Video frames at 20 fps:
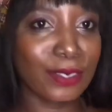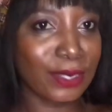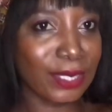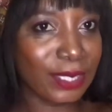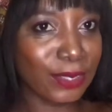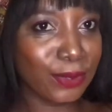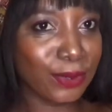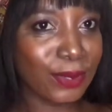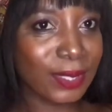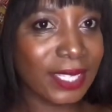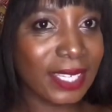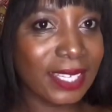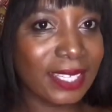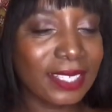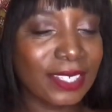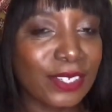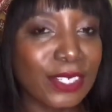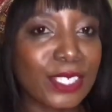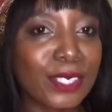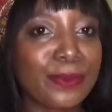took their
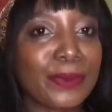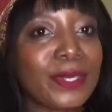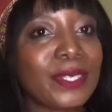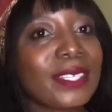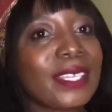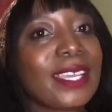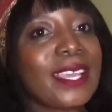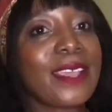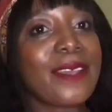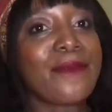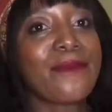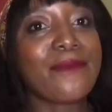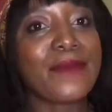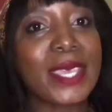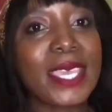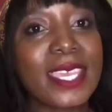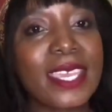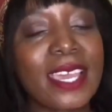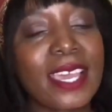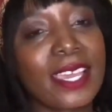transport.
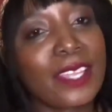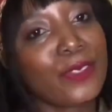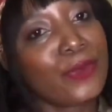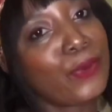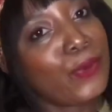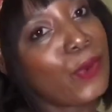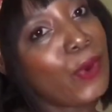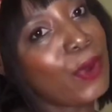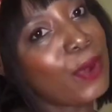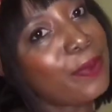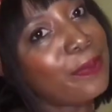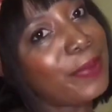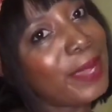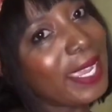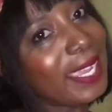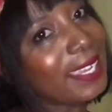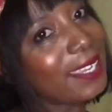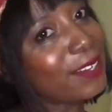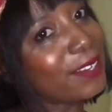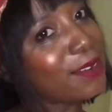Me, I had to walk
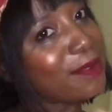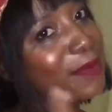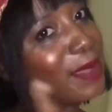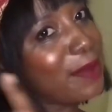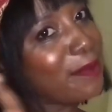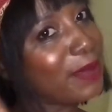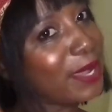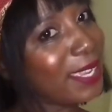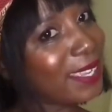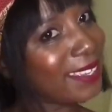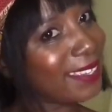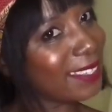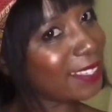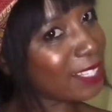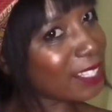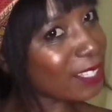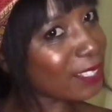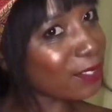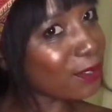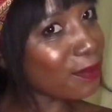back, remember,
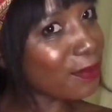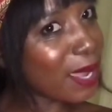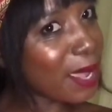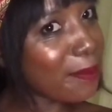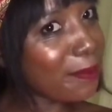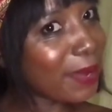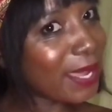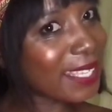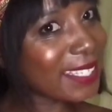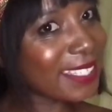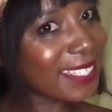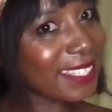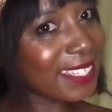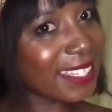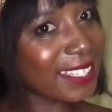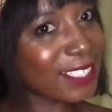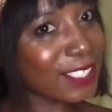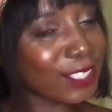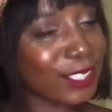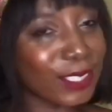to my bus
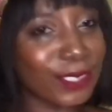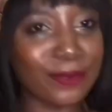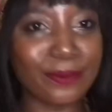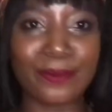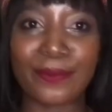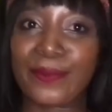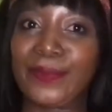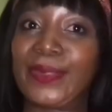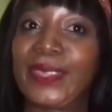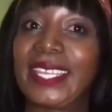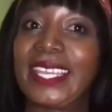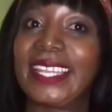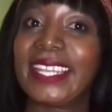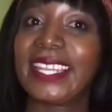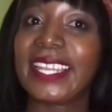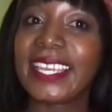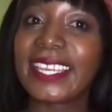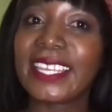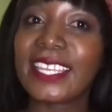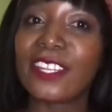station.
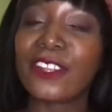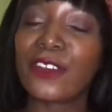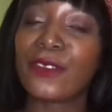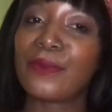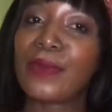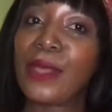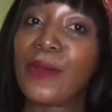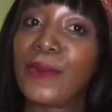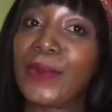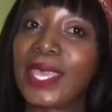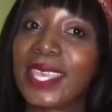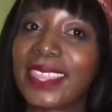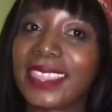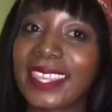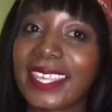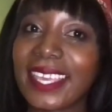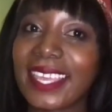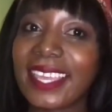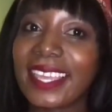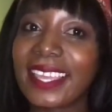Luckily, on my way
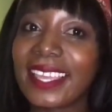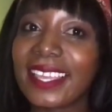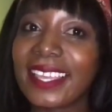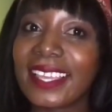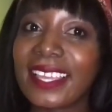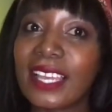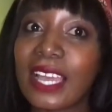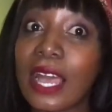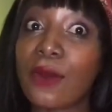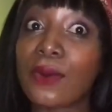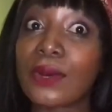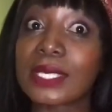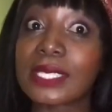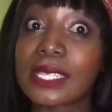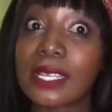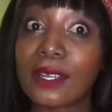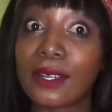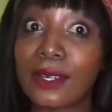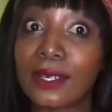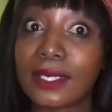there, I was
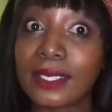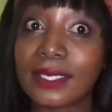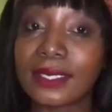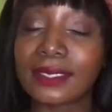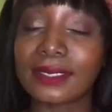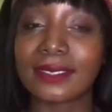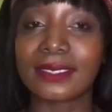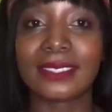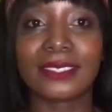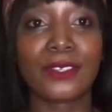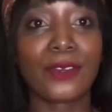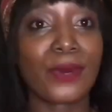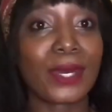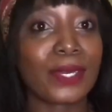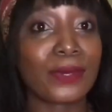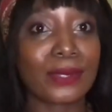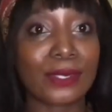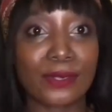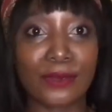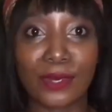alone. No
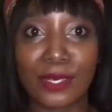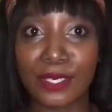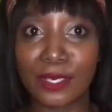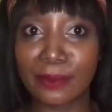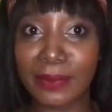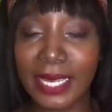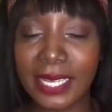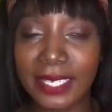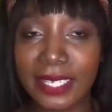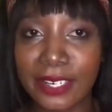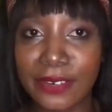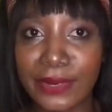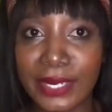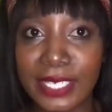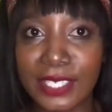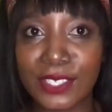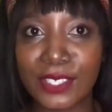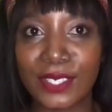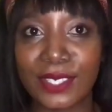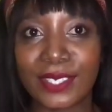one was going in my
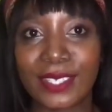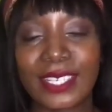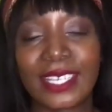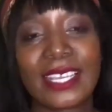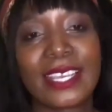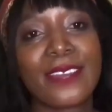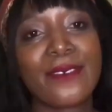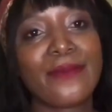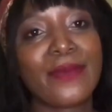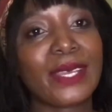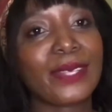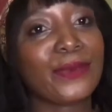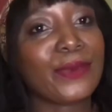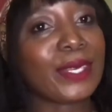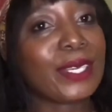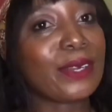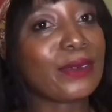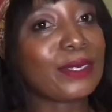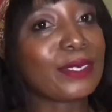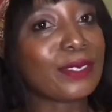direction. But
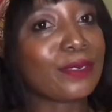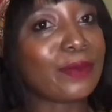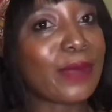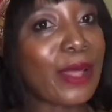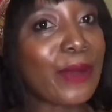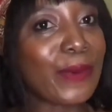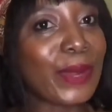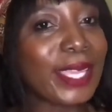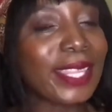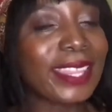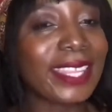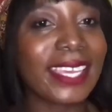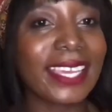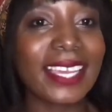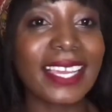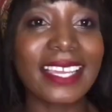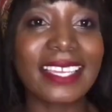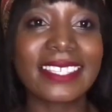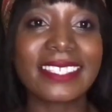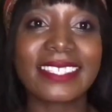when I was on my way there,
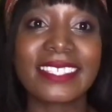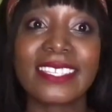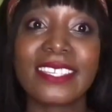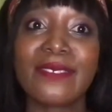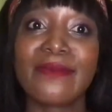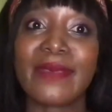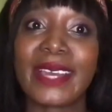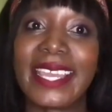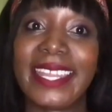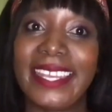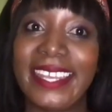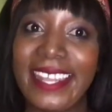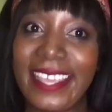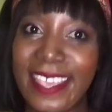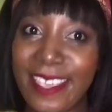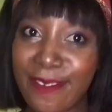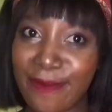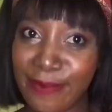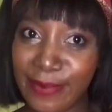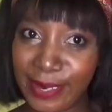I see my
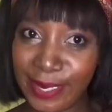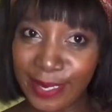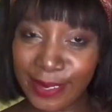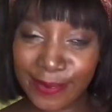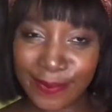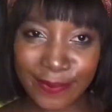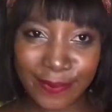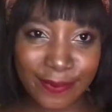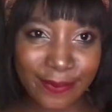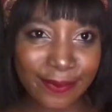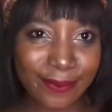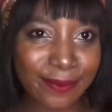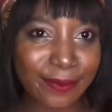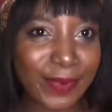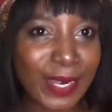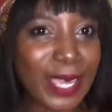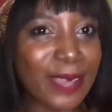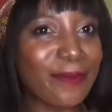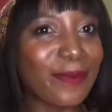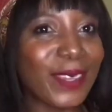neighbor,
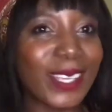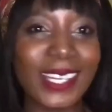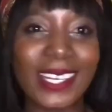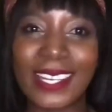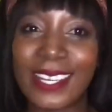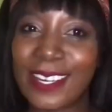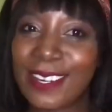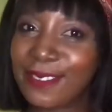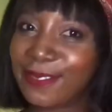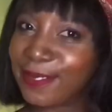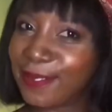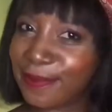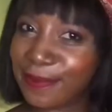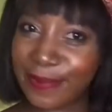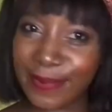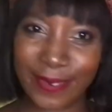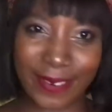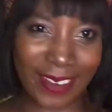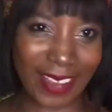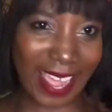my
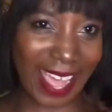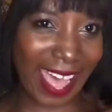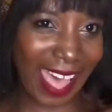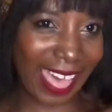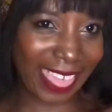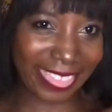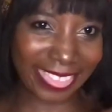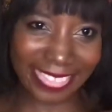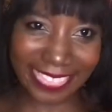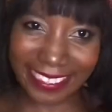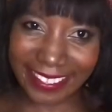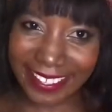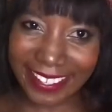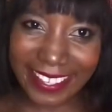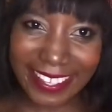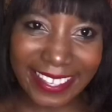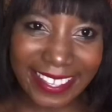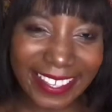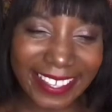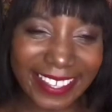beloved
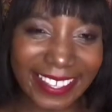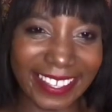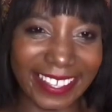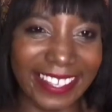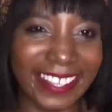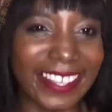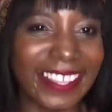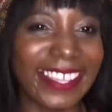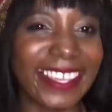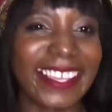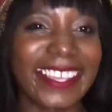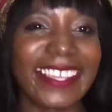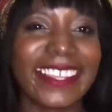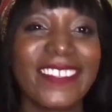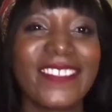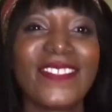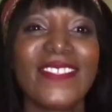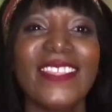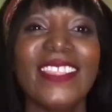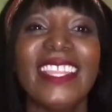brother.
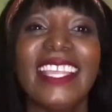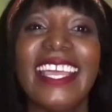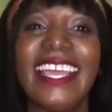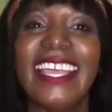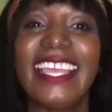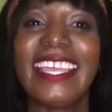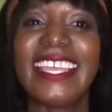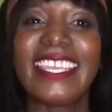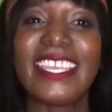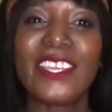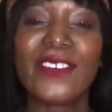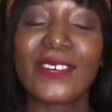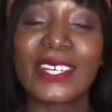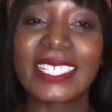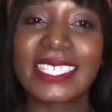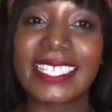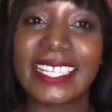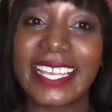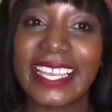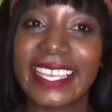He
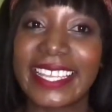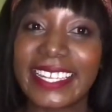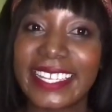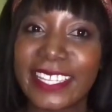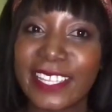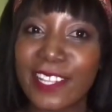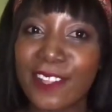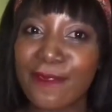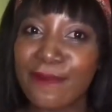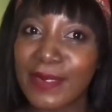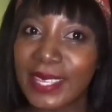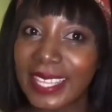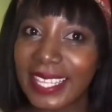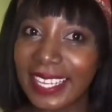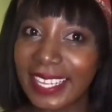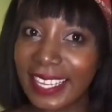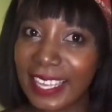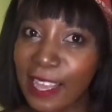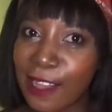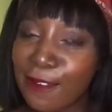was like a little bit
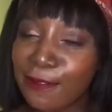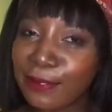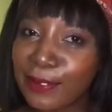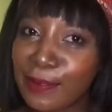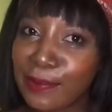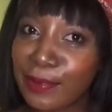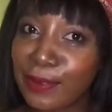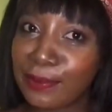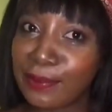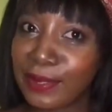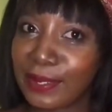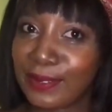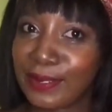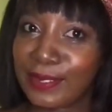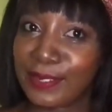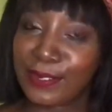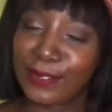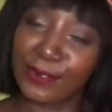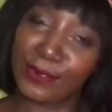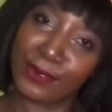uncomfortable
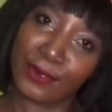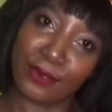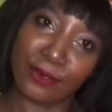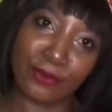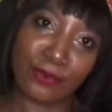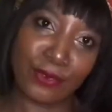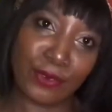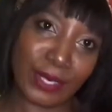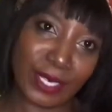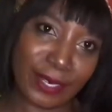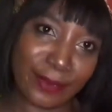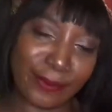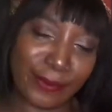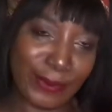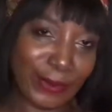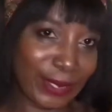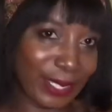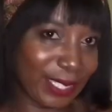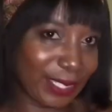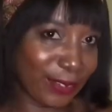because, 4 in the
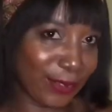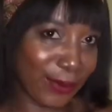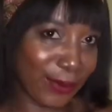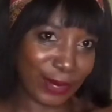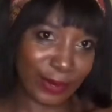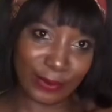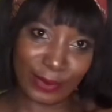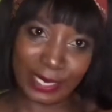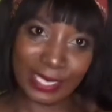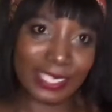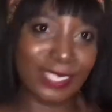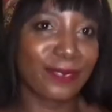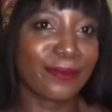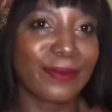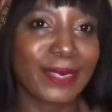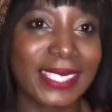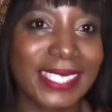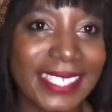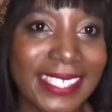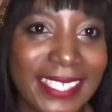morning, no wants to
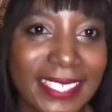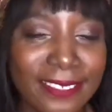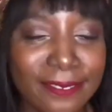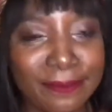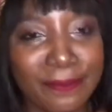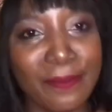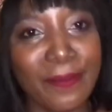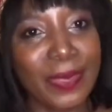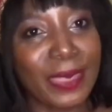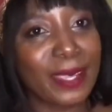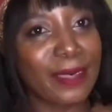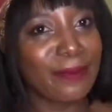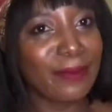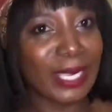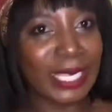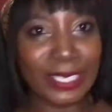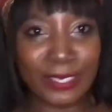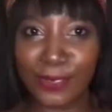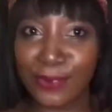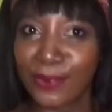be seen.
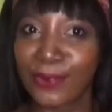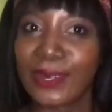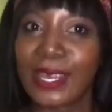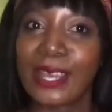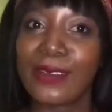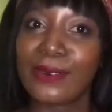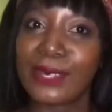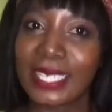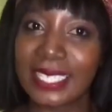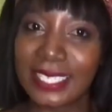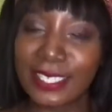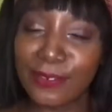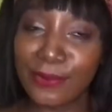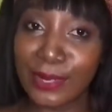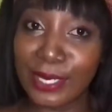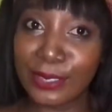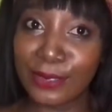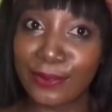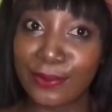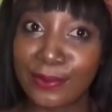Me too, I didn't
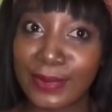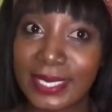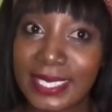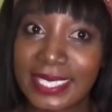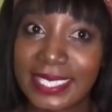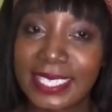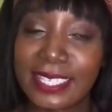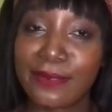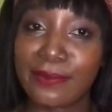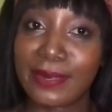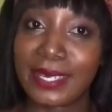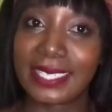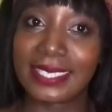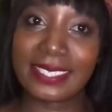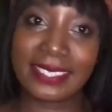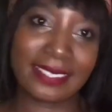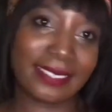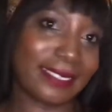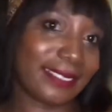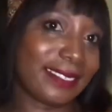want to be seen,
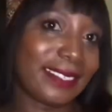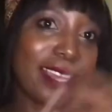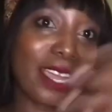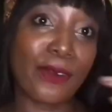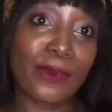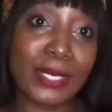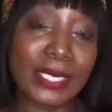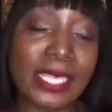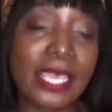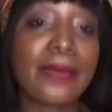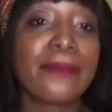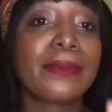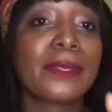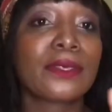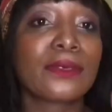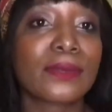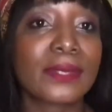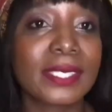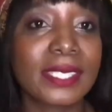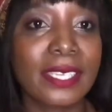but I was happy
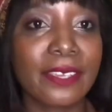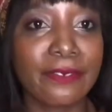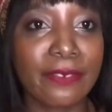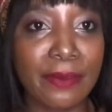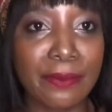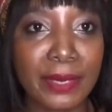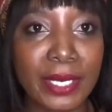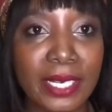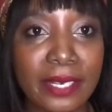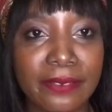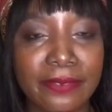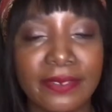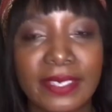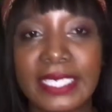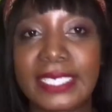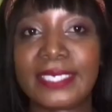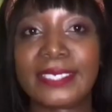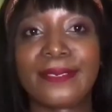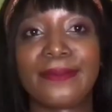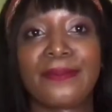to see a familiar
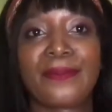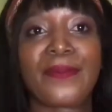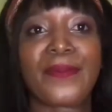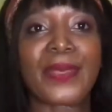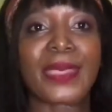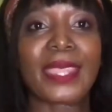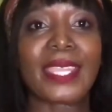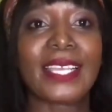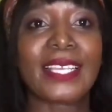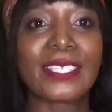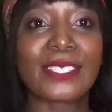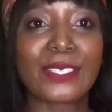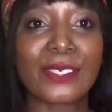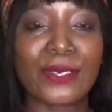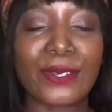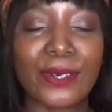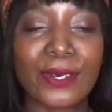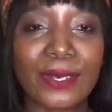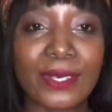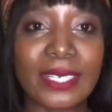face.
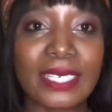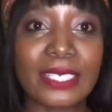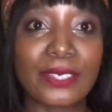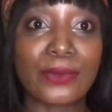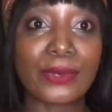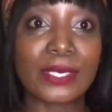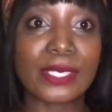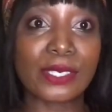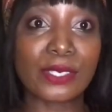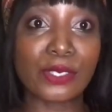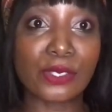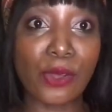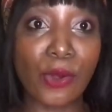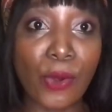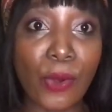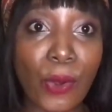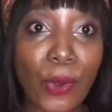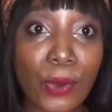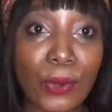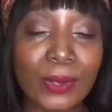So it was
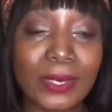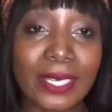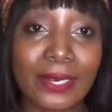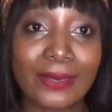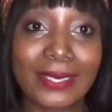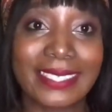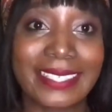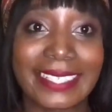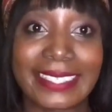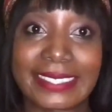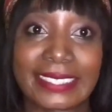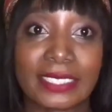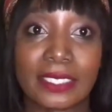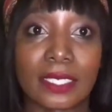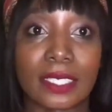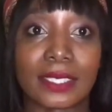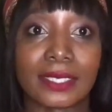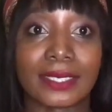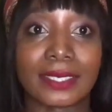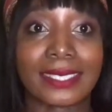so cold. I was like,
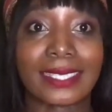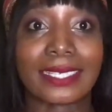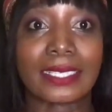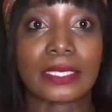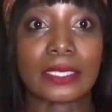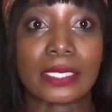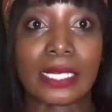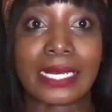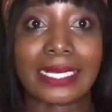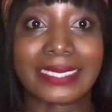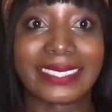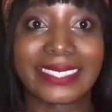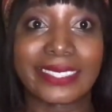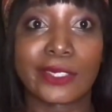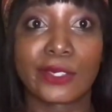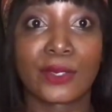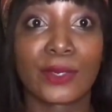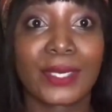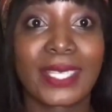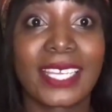
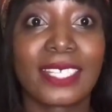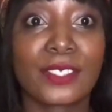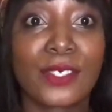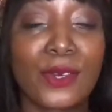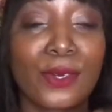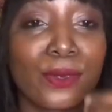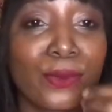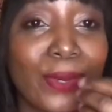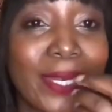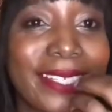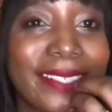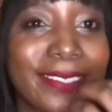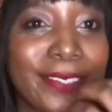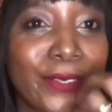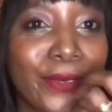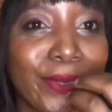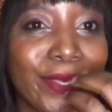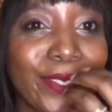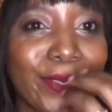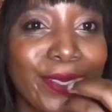that cold when
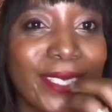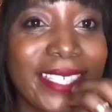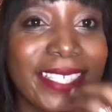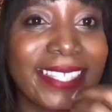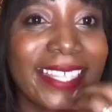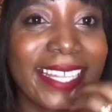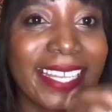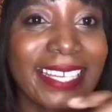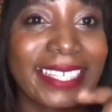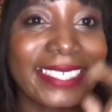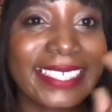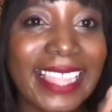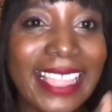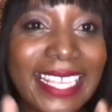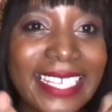your teeth are like,